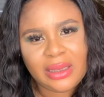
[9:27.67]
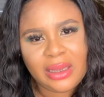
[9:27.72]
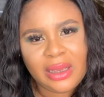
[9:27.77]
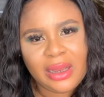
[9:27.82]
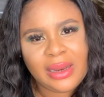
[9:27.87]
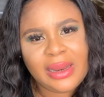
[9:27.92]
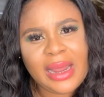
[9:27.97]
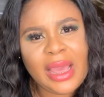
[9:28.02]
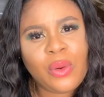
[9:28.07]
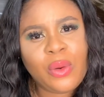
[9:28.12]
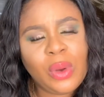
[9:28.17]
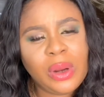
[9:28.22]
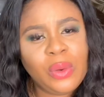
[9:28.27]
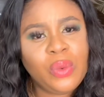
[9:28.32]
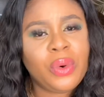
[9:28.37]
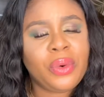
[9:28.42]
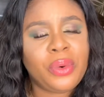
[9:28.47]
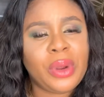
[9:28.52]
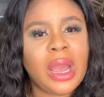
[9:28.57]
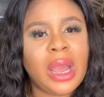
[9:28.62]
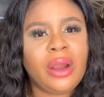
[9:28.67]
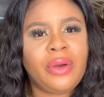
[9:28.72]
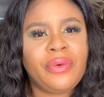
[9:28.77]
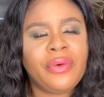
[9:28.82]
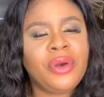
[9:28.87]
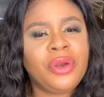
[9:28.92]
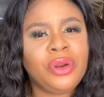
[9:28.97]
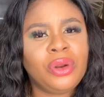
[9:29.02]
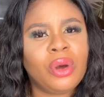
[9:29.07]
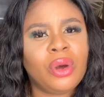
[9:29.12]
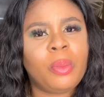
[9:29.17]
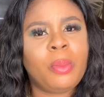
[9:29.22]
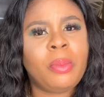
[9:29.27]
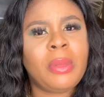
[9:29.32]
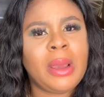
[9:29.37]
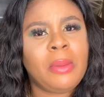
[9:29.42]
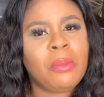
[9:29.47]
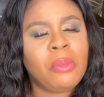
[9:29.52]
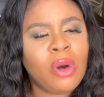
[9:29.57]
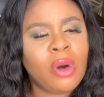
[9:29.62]
Like when we were growing up,
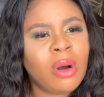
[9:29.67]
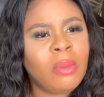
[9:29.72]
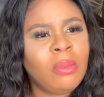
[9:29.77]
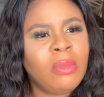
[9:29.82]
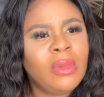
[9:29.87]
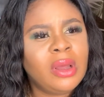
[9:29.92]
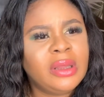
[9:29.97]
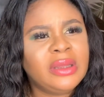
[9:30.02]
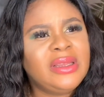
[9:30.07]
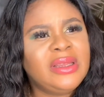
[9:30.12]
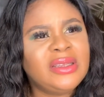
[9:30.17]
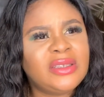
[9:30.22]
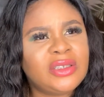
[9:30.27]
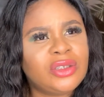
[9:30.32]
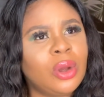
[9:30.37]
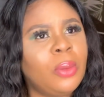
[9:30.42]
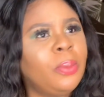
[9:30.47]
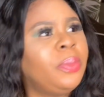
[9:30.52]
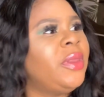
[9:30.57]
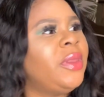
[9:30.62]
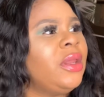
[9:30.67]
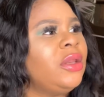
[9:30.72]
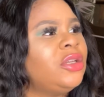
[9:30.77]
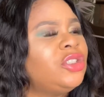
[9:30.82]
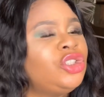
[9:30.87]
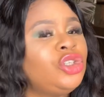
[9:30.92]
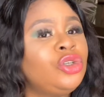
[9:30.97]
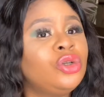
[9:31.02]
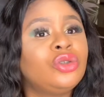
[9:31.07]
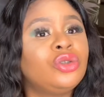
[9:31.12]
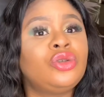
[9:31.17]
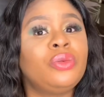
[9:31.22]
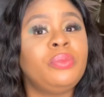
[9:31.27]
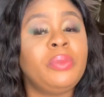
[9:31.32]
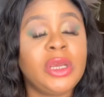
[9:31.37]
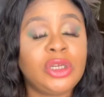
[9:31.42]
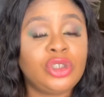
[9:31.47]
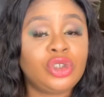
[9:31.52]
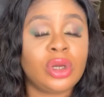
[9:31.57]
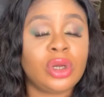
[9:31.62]
my mom did something. She used to
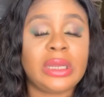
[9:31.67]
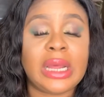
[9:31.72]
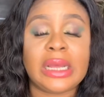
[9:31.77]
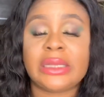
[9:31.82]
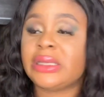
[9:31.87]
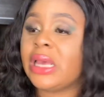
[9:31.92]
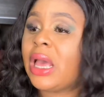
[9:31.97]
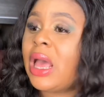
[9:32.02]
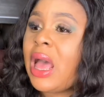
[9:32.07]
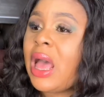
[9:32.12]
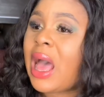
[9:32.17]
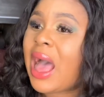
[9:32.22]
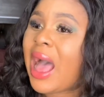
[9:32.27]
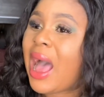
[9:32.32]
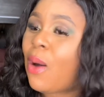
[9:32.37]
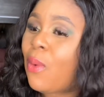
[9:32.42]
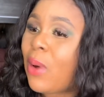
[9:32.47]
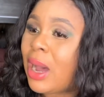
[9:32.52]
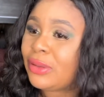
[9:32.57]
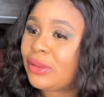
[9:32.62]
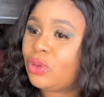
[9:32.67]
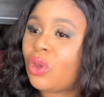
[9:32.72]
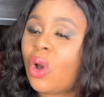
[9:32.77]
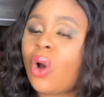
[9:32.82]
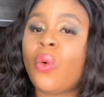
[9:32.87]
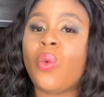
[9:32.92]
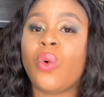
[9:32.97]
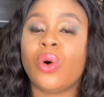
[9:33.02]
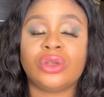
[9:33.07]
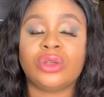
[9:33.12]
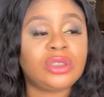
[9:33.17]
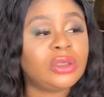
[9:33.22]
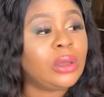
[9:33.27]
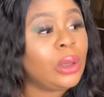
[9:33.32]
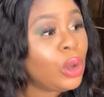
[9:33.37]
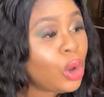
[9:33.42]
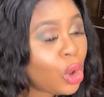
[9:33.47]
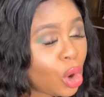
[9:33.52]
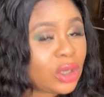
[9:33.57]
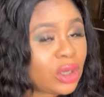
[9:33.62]
make sure that our door was
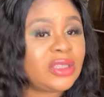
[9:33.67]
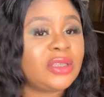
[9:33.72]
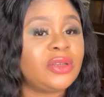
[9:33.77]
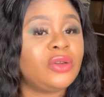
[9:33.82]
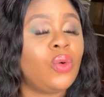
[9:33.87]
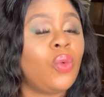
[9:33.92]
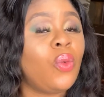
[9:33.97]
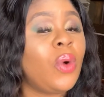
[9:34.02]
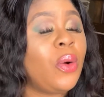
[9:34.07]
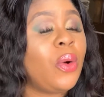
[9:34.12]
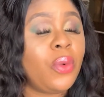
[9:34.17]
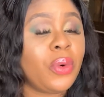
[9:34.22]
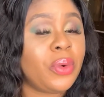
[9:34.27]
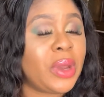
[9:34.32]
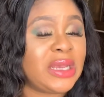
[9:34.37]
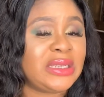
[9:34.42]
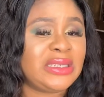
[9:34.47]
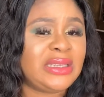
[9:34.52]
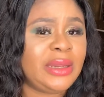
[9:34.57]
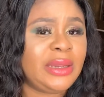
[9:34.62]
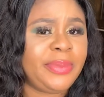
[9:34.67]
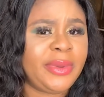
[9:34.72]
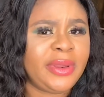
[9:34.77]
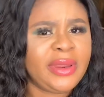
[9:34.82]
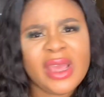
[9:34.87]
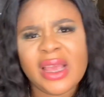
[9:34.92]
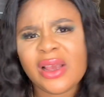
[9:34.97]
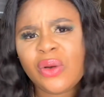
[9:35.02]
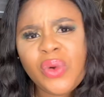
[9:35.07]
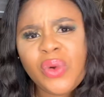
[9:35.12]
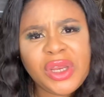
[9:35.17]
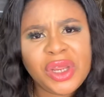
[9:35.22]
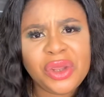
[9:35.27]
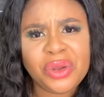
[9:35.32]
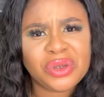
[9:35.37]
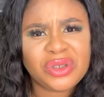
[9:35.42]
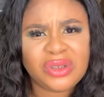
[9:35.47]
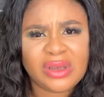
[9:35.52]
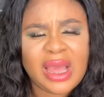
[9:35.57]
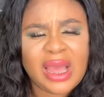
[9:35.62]
locked when we were sleeping. Yeah, we didn't
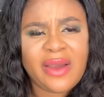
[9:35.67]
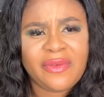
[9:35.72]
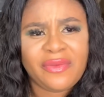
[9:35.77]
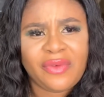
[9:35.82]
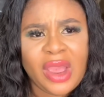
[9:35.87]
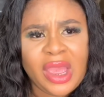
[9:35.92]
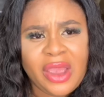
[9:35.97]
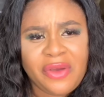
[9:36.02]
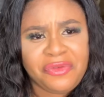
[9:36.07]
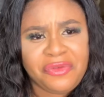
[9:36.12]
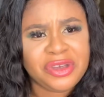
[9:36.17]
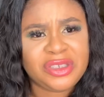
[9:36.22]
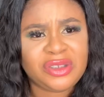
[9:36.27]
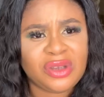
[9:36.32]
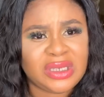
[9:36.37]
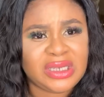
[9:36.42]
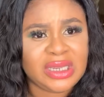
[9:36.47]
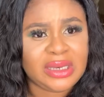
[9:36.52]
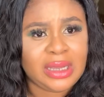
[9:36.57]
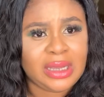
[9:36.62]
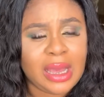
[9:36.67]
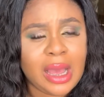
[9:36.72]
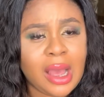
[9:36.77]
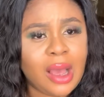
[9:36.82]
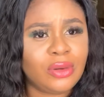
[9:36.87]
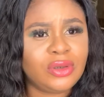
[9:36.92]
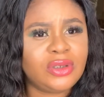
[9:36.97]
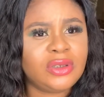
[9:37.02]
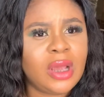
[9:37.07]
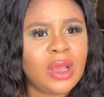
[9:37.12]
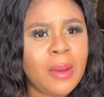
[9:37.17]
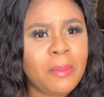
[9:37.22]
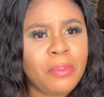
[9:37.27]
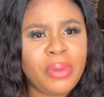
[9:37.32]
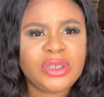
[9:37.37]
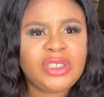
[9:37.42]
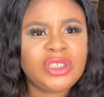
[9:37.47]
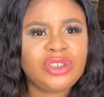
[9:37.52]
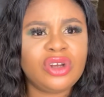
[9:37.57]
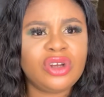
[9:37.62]
used to have visitors in the house,
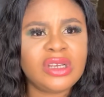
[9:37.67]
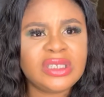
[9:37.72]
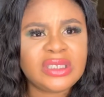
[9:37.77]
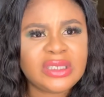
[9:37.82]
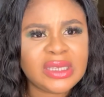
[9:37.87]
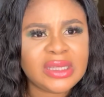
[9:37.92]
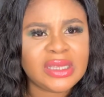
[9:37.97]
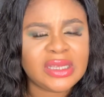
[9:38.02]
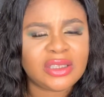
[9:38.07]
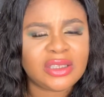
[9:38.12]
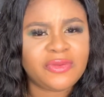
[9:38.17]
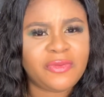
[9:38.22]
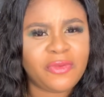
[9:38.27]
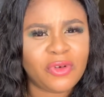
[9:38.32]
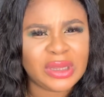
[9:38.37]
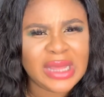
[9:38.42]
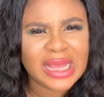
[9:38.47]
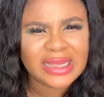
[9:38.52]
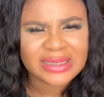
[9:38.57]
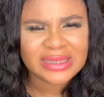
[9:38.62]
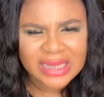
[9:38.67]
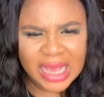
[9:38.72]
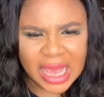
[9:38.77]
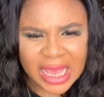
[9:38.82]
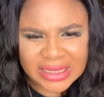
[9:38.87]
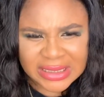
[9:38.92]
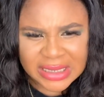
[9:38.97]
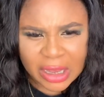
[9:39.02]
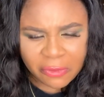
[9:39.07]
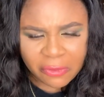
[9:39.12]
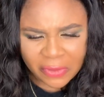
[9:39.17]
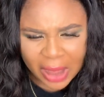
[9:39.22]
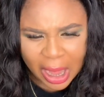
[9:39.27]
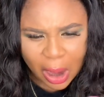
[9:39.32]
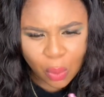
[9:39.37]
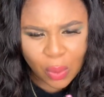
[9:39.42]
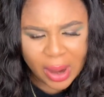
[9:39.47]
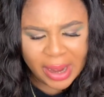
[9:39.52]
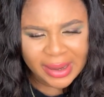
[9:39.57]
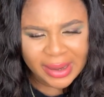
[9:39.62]
but she just did it for that
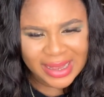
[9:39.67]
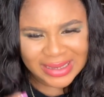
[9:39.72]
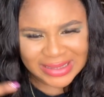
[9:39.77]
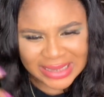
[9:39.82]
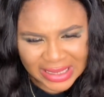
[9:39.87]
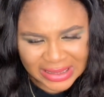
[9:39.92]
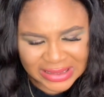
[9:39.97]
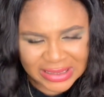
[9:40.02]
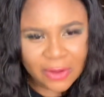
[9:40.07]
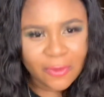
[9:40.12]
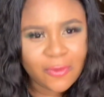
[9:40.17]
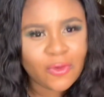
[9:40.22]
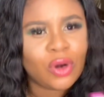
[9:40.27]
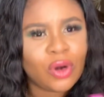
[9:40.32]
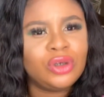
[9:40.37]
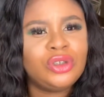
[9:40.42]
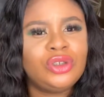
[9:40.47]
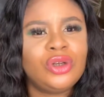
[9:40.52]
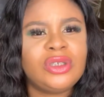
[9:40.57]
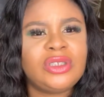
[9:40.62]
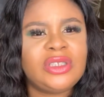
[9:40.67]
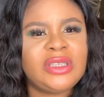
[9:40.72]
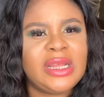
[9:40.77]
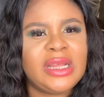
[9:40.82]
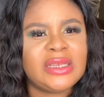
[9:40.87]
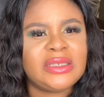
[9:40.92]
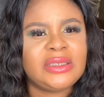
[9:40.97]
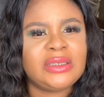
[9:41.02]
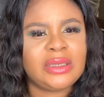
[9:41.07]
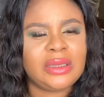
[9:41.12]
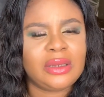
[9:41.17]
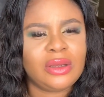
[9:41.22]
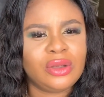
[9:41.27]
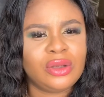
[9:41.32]
self-awareness and self-consciousness.